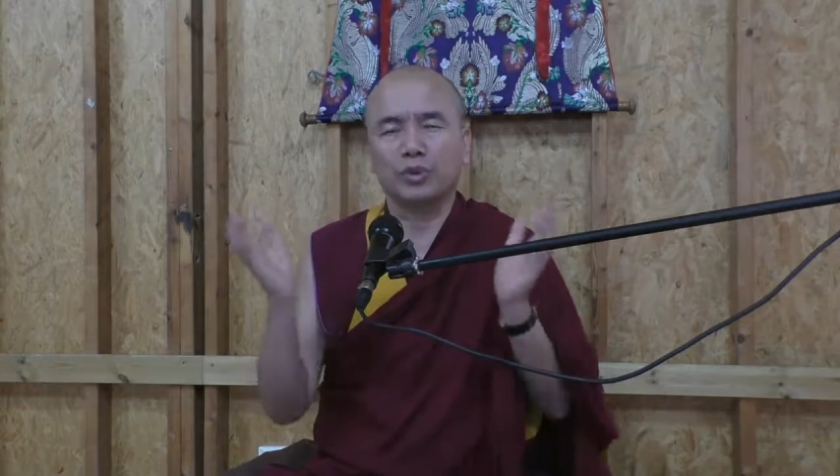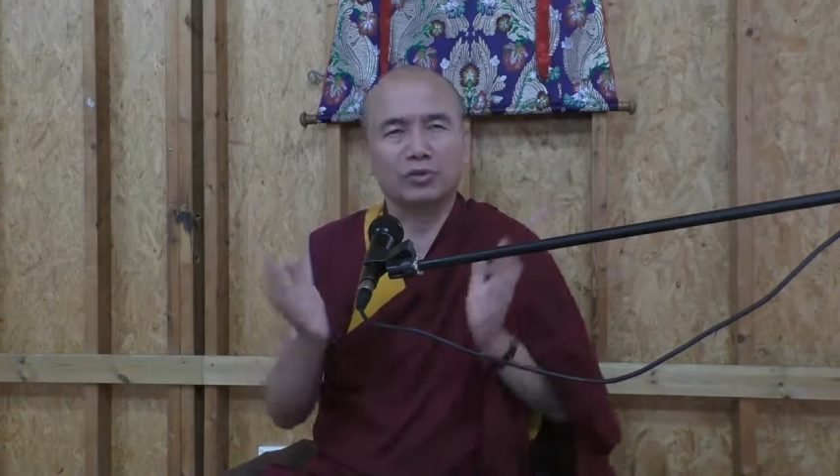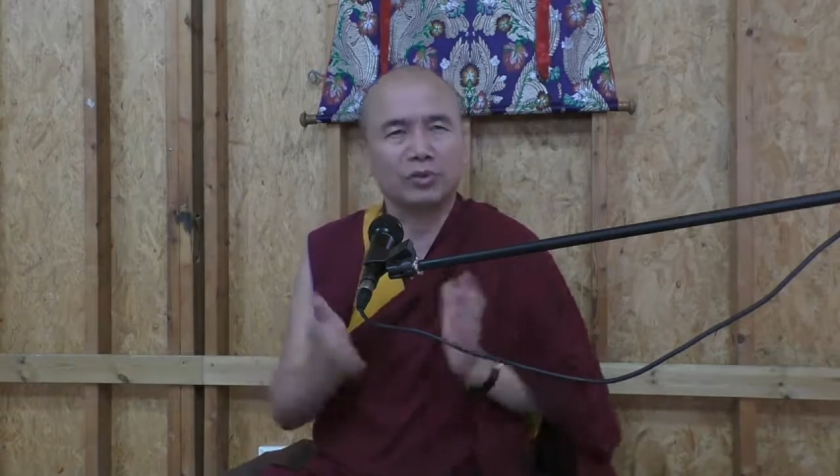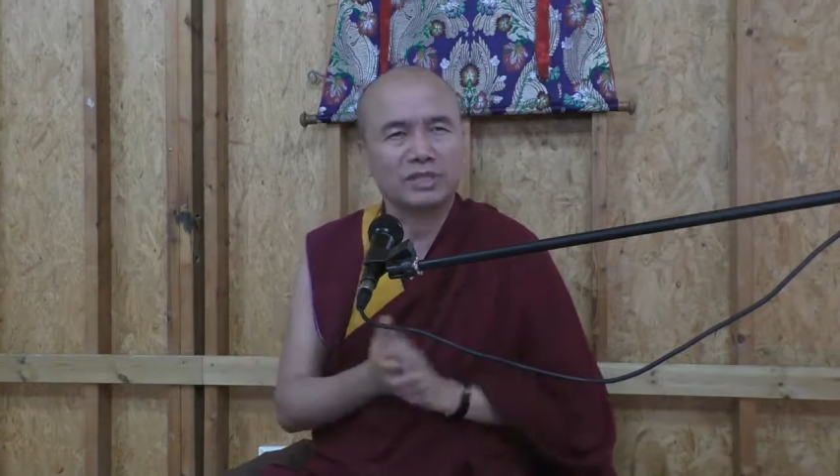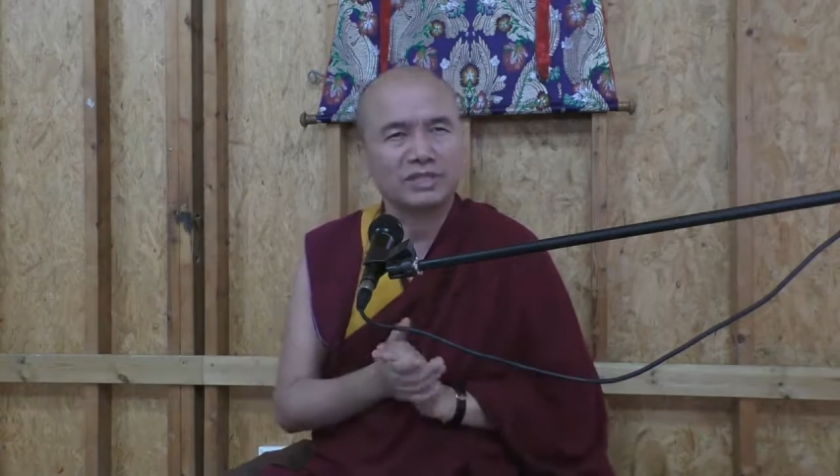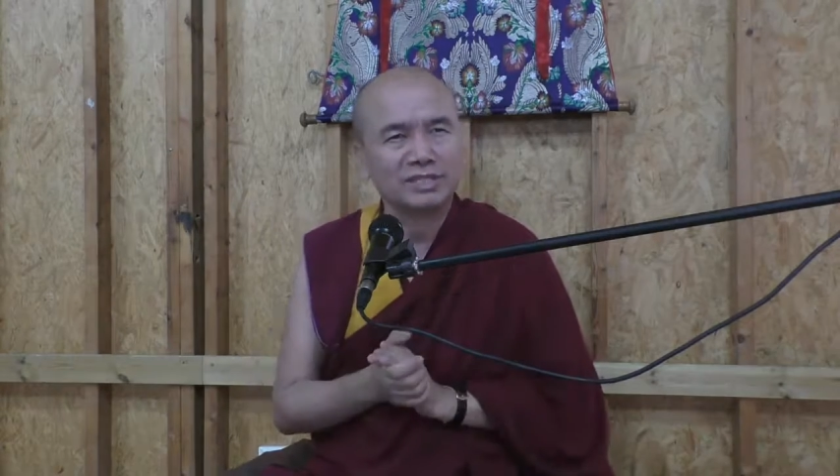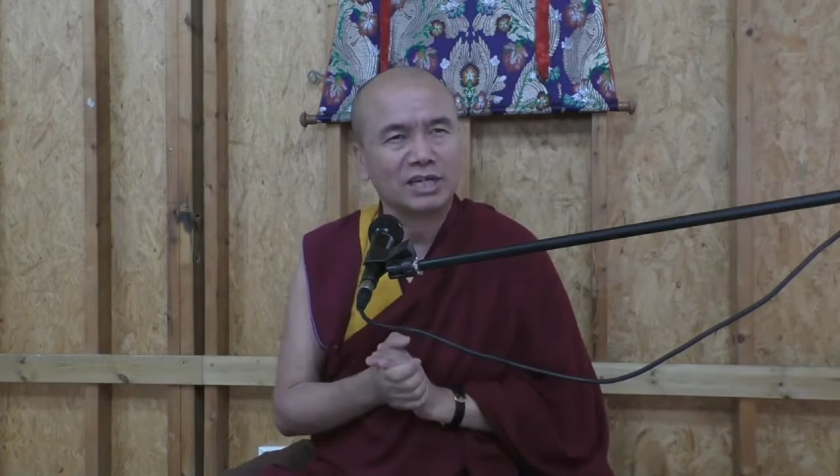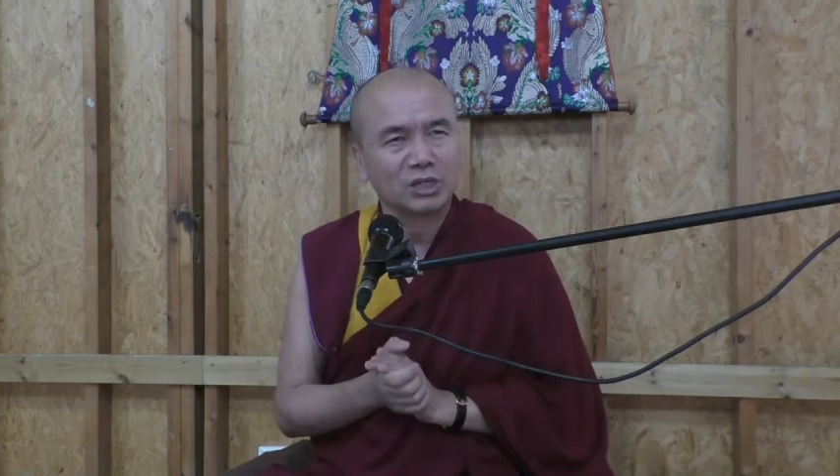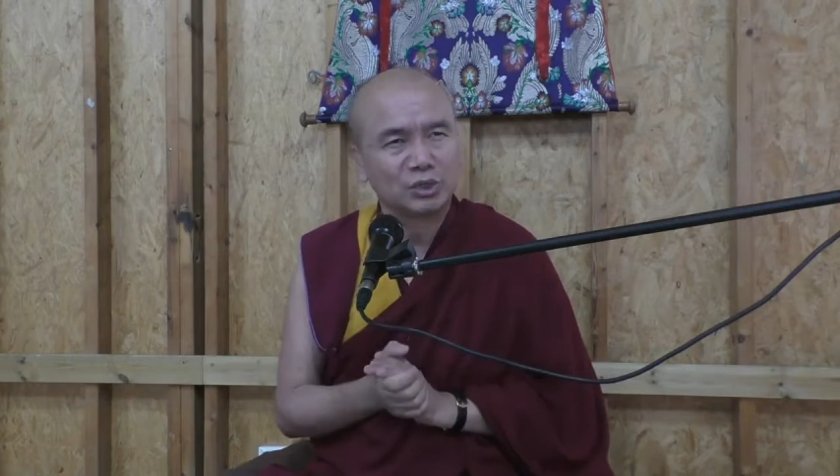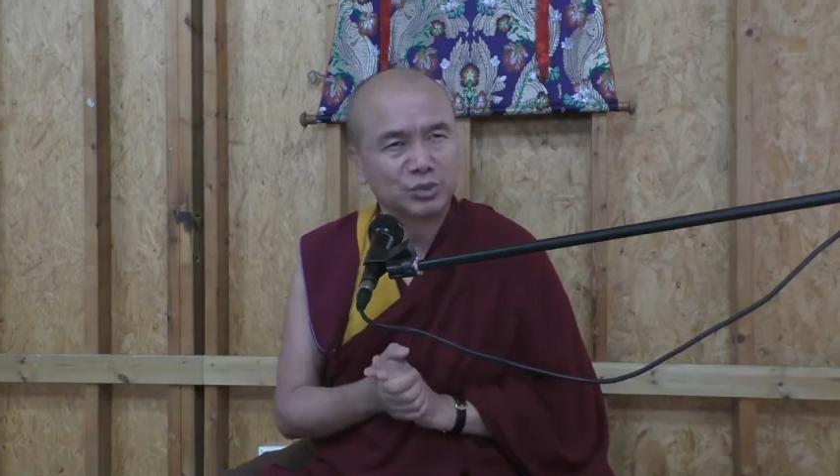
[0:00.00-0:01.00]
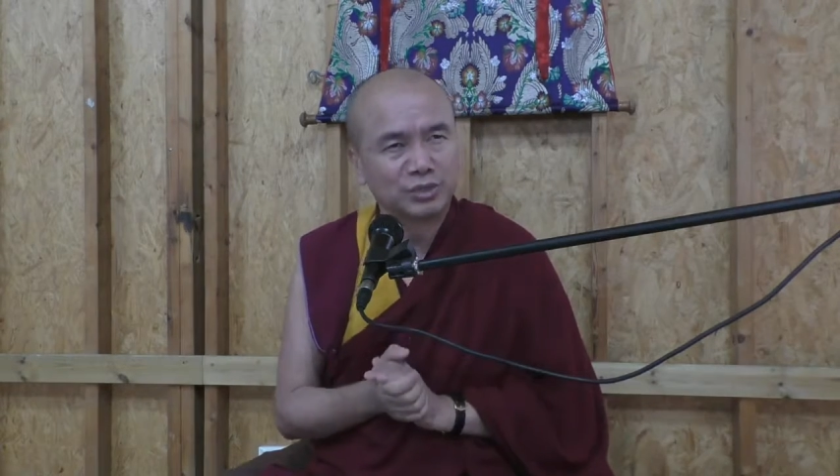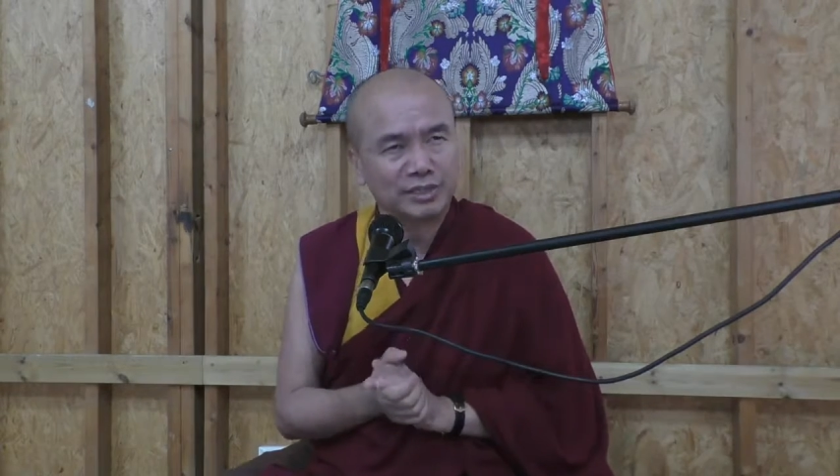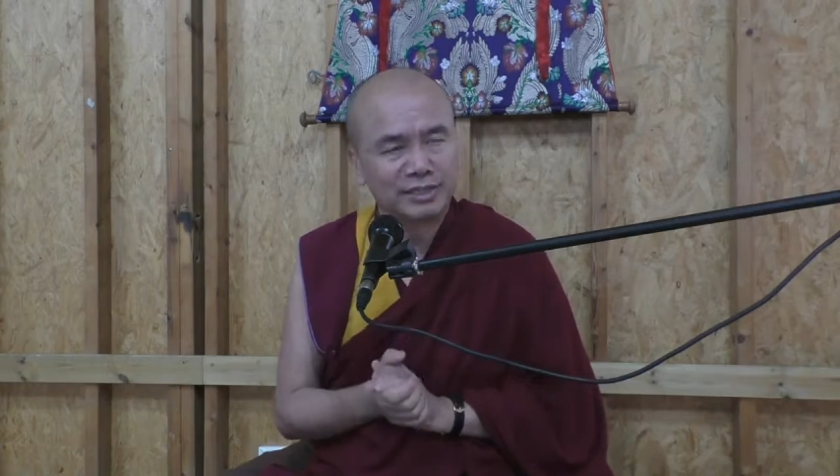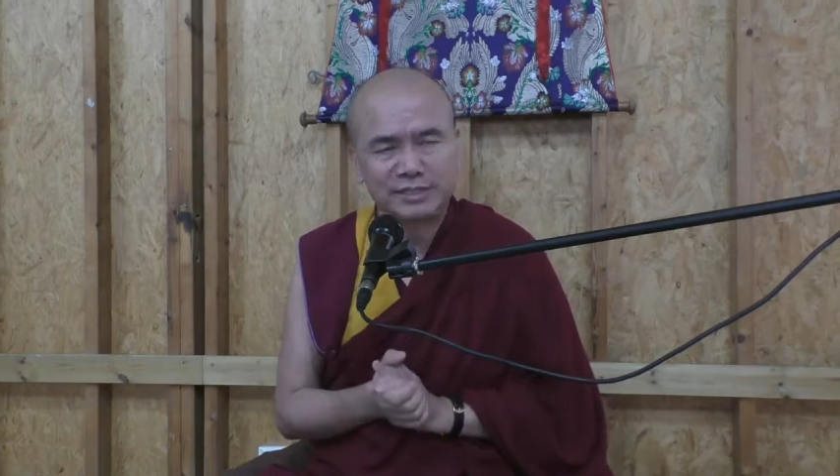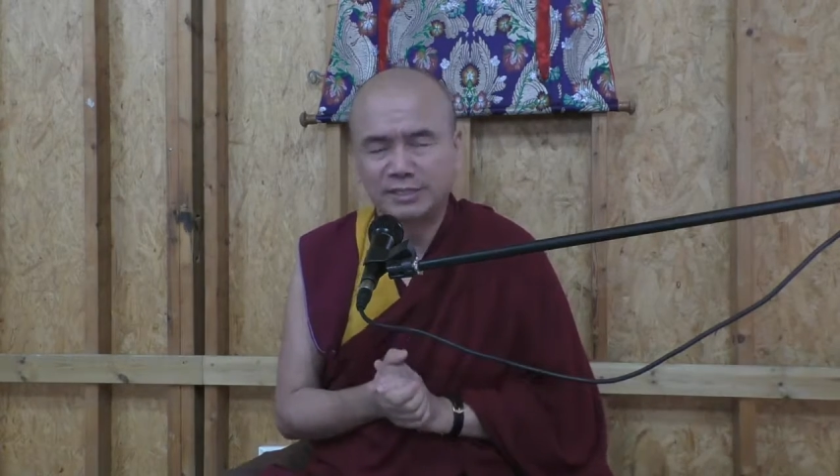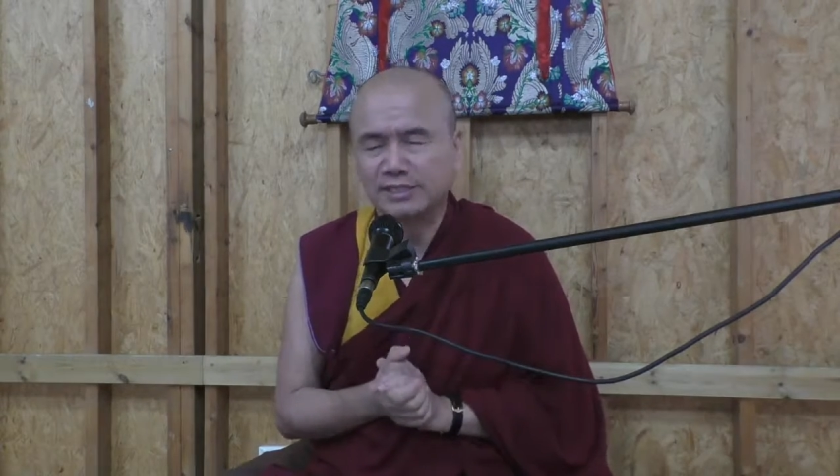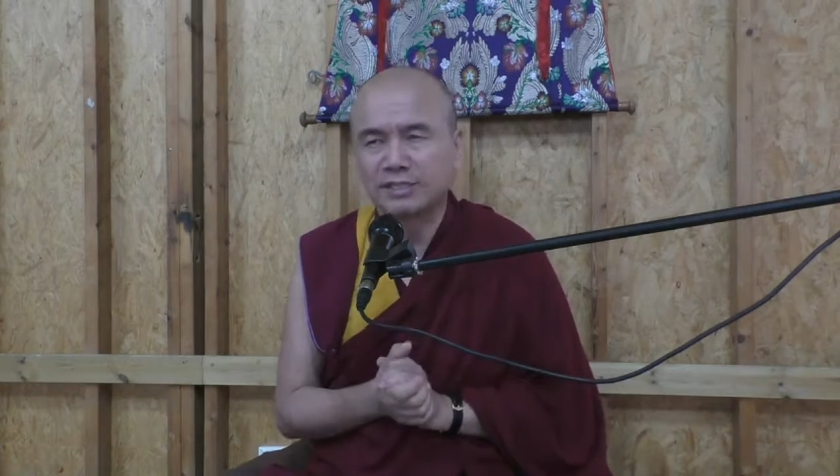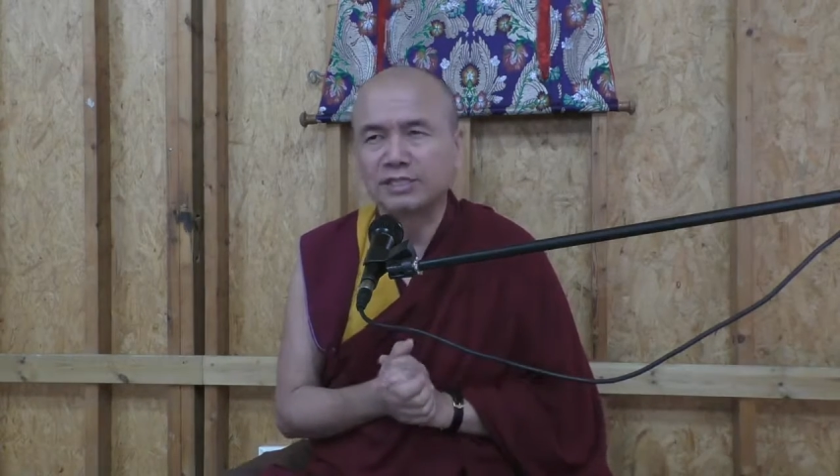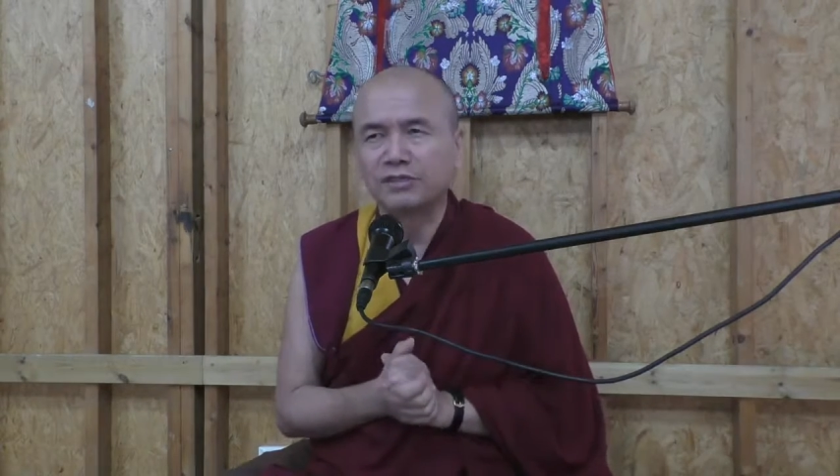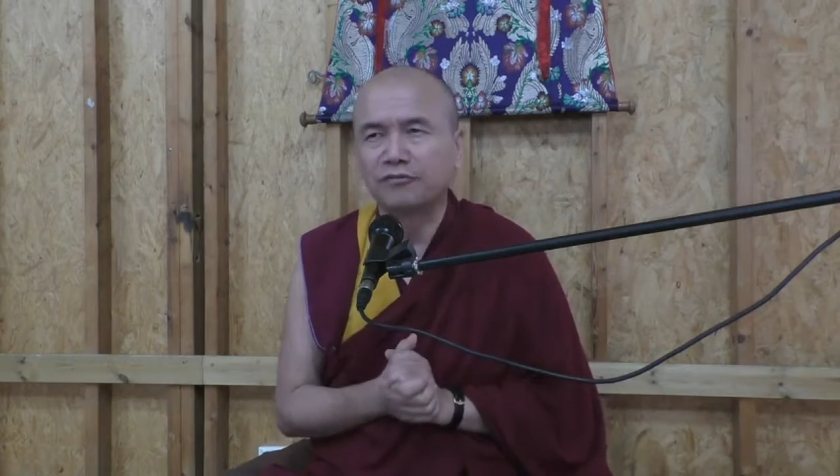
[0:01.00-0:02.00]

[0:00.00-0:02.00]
of what this Heart Sutra is. This is a